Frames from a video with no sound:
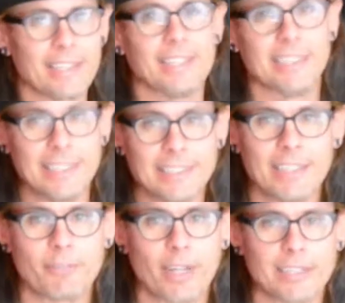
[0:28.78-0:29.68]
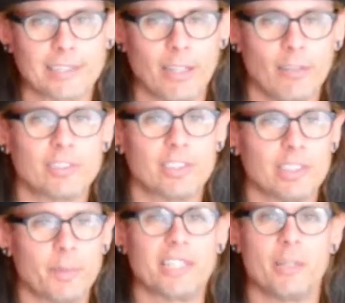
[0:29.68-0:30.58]
things easier for ourselves,
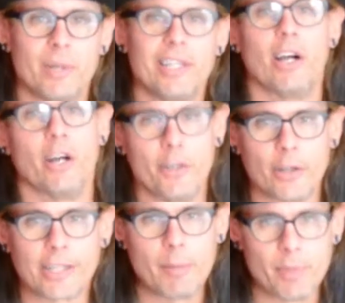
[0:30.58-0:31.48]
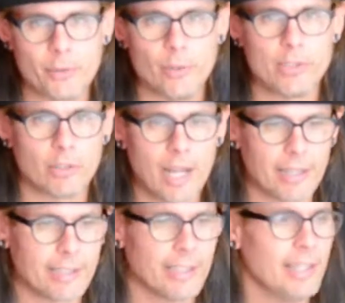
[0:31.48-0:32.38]
especially when there are no camera dudes around.